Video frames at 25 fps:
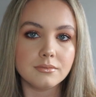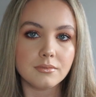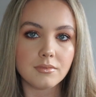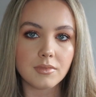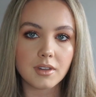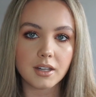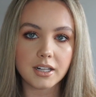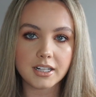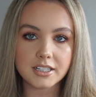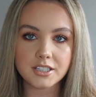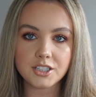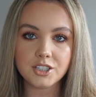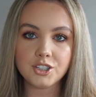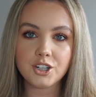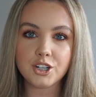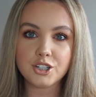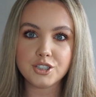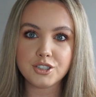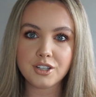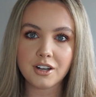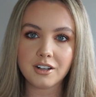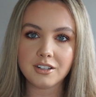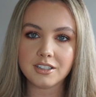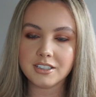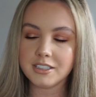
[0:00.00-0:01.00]
That's a nice
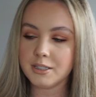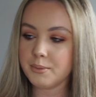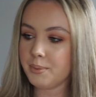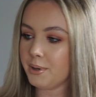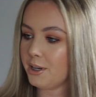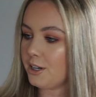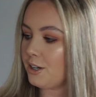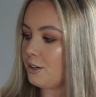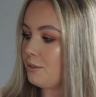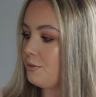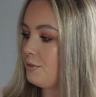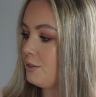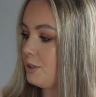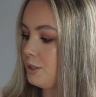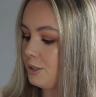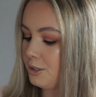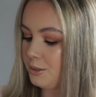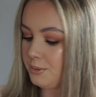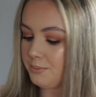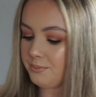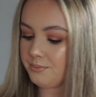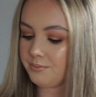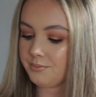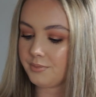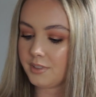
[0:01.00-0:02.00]
holiday
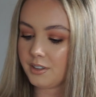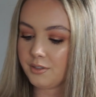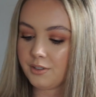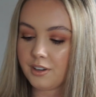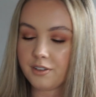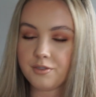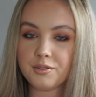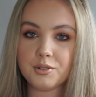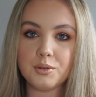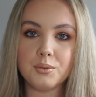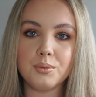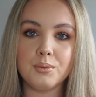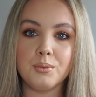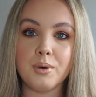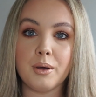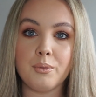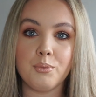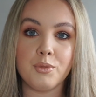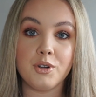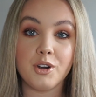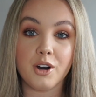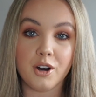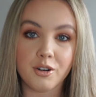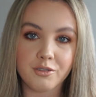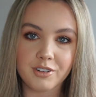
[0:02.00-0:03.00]
perfume, if ever when
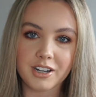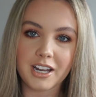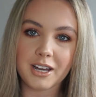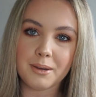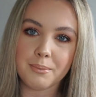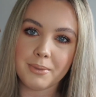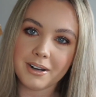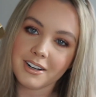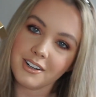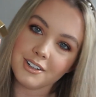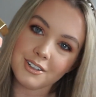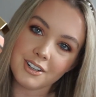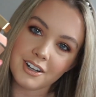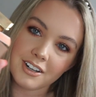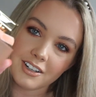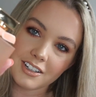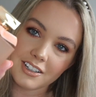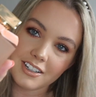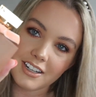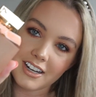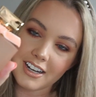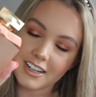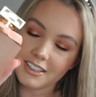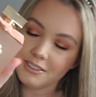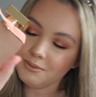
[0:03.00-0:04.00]
we are laid back on
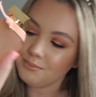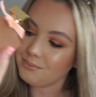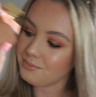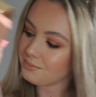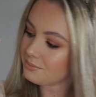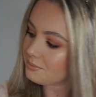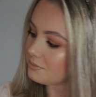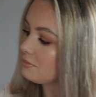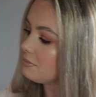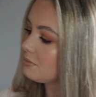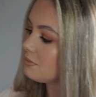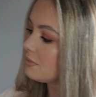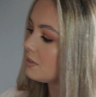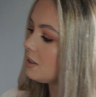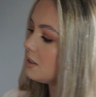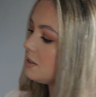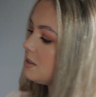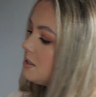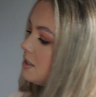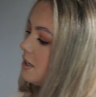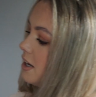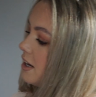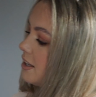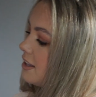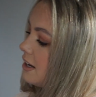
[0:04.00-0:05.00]
holiday. So
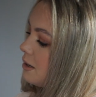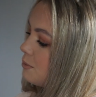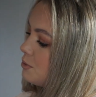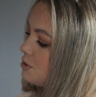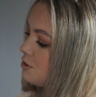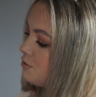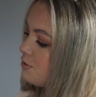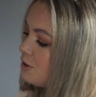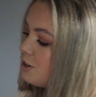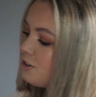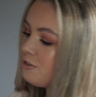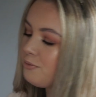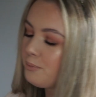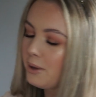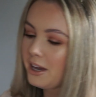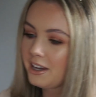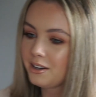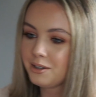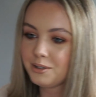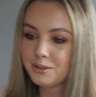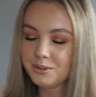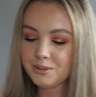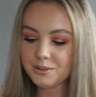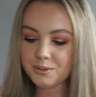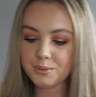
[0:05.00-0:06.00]
yeah, that was
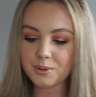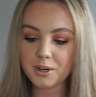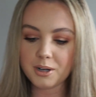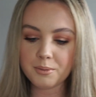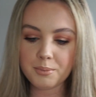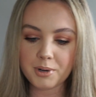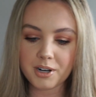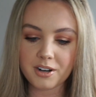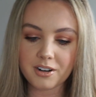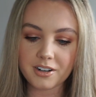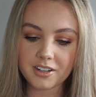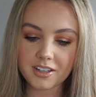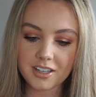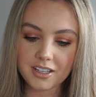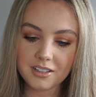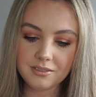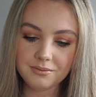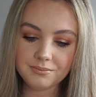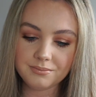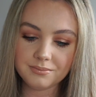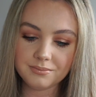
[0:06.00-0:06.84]
£5, what a bargain.